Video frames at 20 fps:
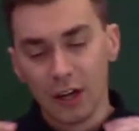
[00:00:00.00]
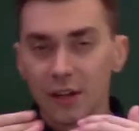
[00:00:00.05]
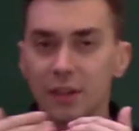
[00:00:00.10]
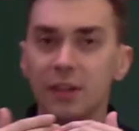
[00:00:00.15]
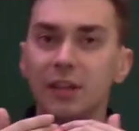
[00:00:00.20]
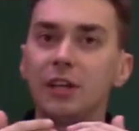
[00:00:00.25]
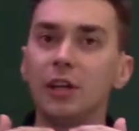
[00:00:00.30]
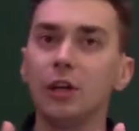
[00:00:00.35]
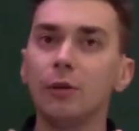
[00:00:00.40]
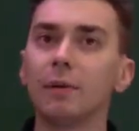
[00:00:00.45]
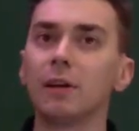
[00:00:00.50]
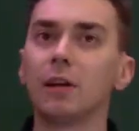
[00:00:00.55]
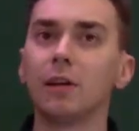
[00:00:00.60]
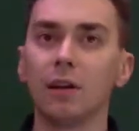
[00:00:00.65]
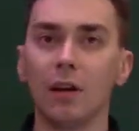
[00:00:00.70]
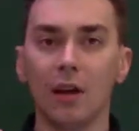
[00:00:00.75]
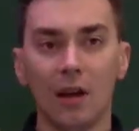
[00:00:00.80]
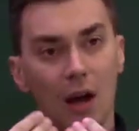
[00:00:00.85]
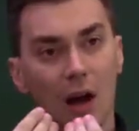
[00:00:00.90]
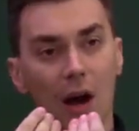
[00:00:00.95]
The human
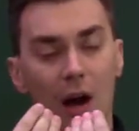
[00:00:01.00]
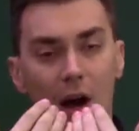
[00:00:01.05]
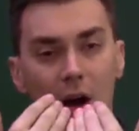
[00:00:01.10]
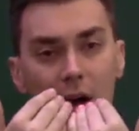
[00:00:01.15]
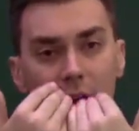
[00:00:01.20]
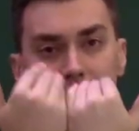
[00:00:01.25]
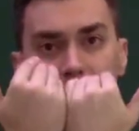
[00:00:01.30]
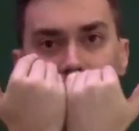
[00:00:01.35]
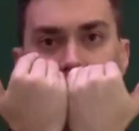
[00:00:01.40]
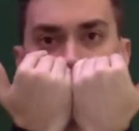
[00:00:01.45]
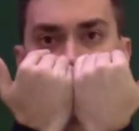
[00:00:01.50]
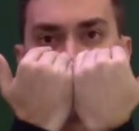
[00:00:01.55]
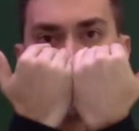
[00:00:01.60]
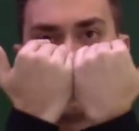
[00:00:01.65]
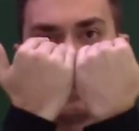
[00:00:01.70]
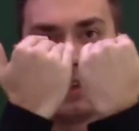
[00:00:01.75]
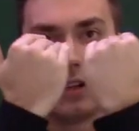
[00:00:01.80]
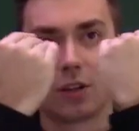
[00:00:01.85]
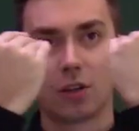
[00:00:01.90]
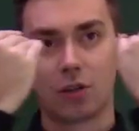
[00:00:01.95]
eye likes to
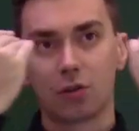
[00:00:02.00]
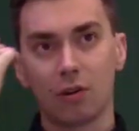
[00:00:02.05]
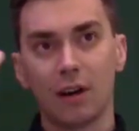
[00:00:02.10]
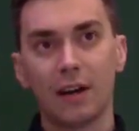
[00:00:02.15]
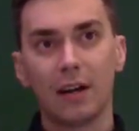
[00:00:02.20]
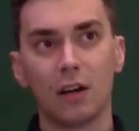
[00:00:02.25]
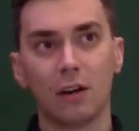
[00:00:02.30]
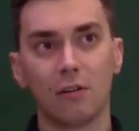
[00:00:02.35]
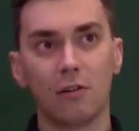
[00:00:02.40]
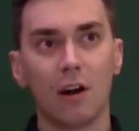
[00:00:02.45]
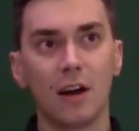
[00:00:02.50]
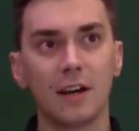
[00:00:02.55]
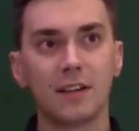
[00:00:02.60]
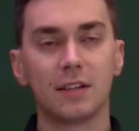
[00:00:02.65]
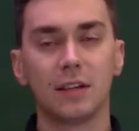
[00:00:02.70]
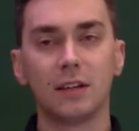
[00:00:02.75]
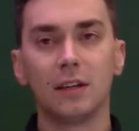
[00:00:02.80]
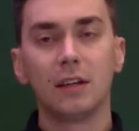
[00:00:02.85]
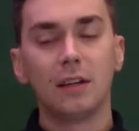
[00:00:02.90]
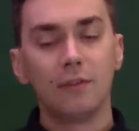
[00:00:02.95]
see a straight
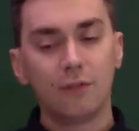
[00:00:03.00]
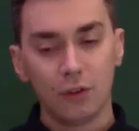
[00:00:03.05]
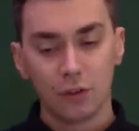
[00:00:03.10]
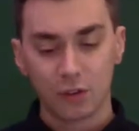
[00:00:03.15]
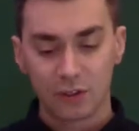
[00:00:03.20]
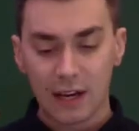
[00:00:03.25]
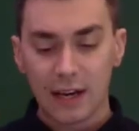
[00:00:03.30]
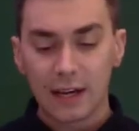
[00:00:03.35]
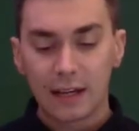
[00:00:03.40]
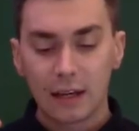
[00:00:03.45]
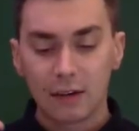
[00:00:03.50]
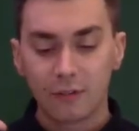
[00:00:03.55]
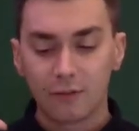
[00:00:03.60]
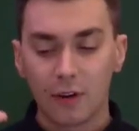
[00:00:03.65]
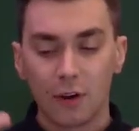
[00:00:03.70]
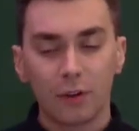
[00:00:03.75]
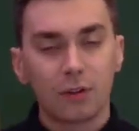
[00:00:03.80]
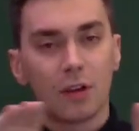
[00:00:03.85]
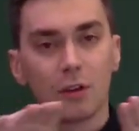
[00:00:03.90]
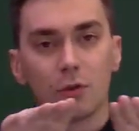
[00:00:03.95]
horizon, and if you're taking
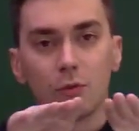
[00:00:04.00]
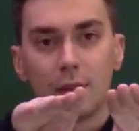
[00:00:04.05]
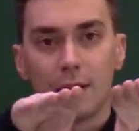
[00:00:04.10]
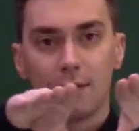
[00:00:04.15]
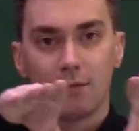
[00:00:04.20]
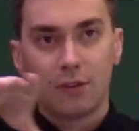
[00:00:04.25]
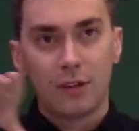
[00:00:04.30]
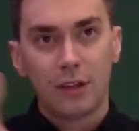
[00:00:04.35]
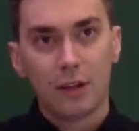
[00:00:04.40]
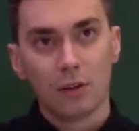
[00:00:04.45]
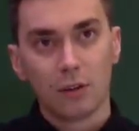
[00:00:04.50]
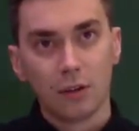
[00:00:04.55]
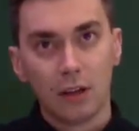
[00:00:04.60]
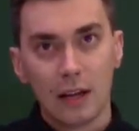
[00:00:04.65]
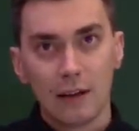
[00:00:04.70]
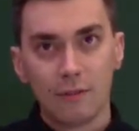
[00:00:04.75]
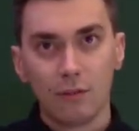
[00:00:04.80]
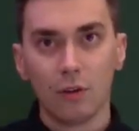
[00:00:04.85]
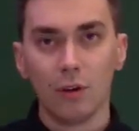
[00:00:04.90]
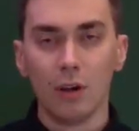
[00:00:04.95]
photos with everything on a
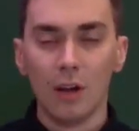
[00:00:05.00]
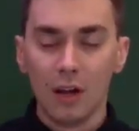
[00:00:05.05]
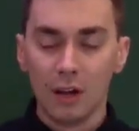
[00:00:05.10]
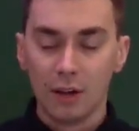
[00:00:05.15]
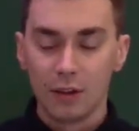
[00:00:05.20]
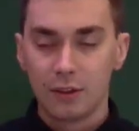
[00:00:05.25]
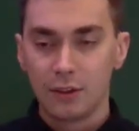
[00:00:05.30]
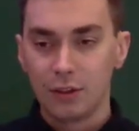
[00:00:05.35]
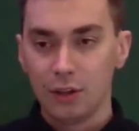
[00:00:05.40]
level,